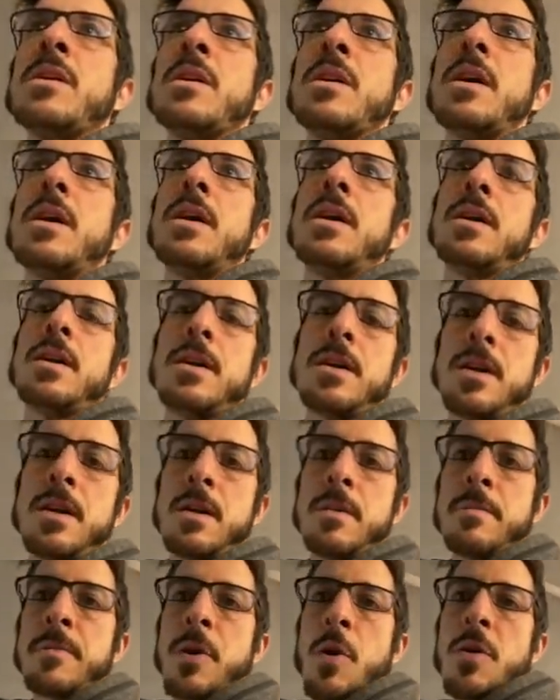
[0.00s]

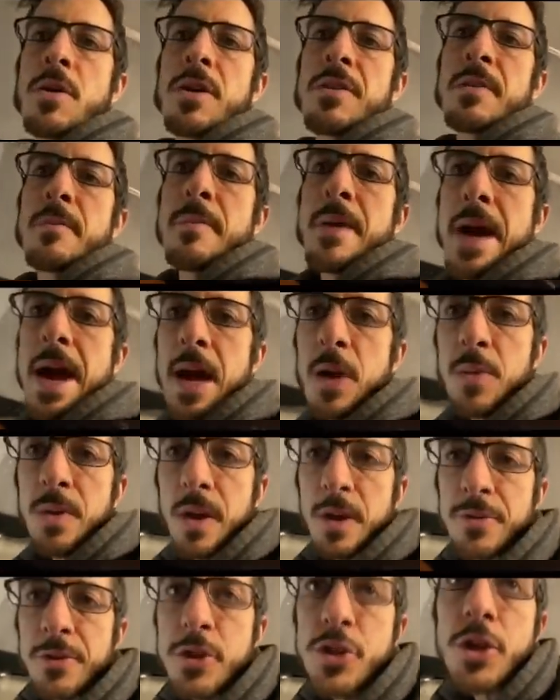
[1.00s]
Um, going on the back, we
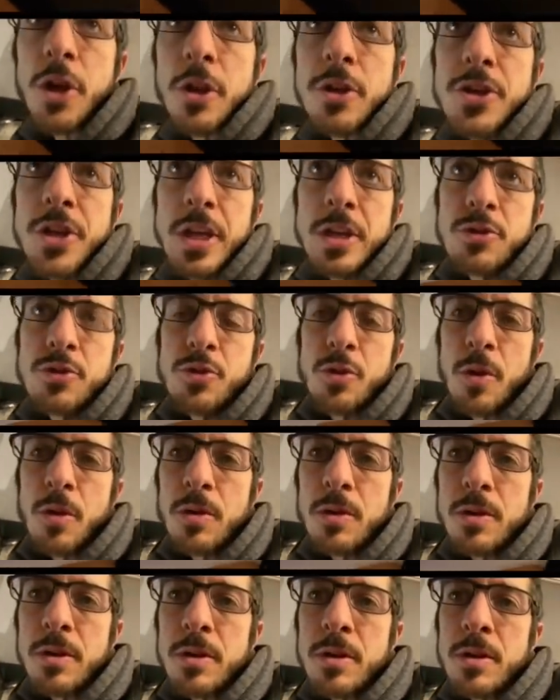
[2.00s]
got the charge
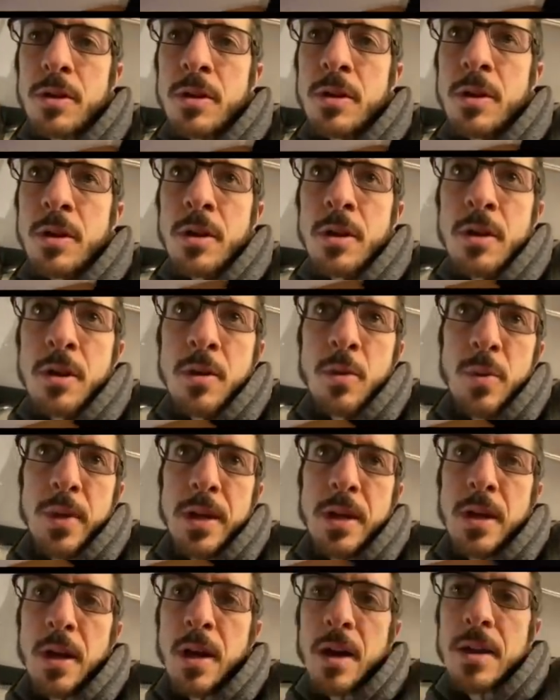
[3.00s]
controller. We
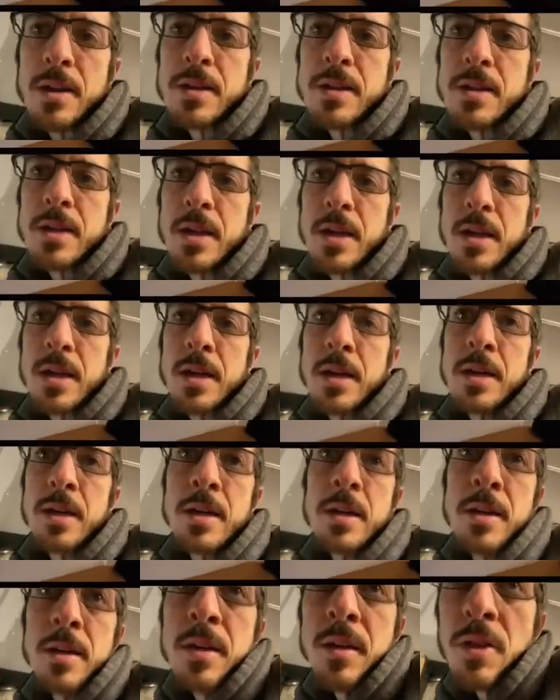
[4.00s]
got
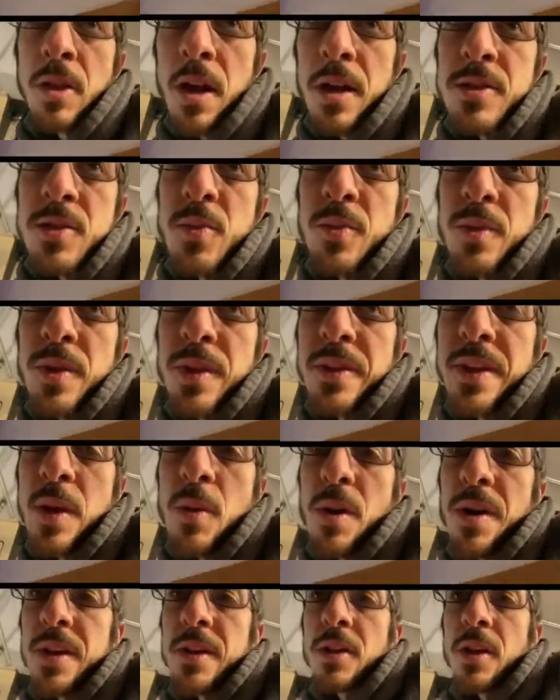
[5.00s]
uh, lots, they
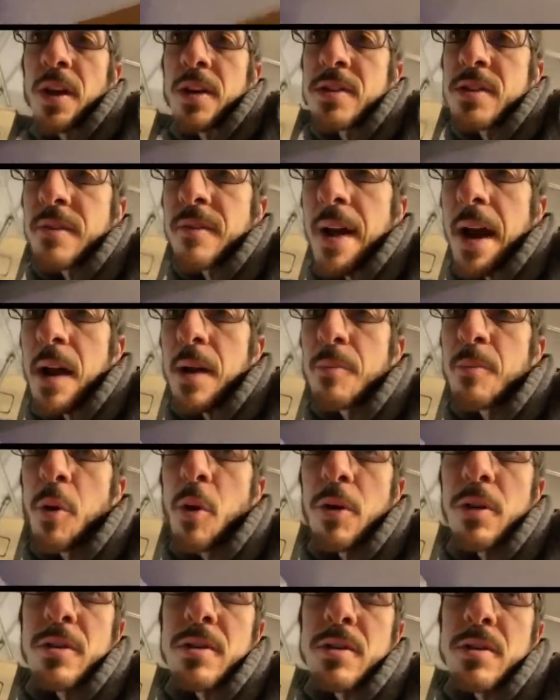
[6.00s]
wanted lots of
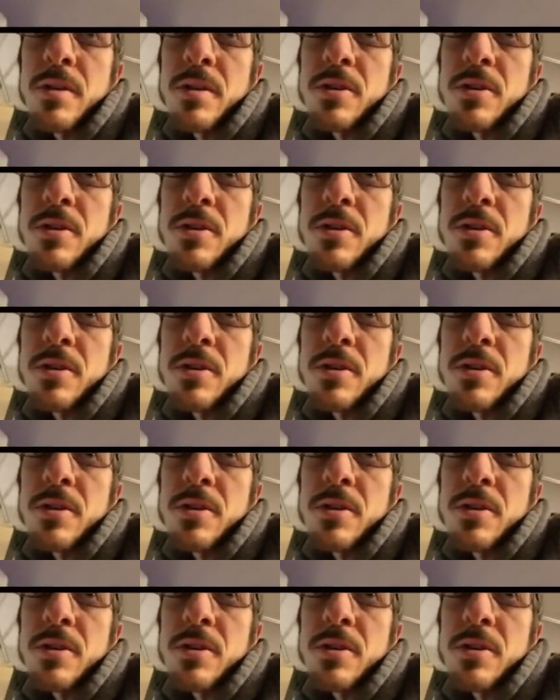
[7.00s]
ports.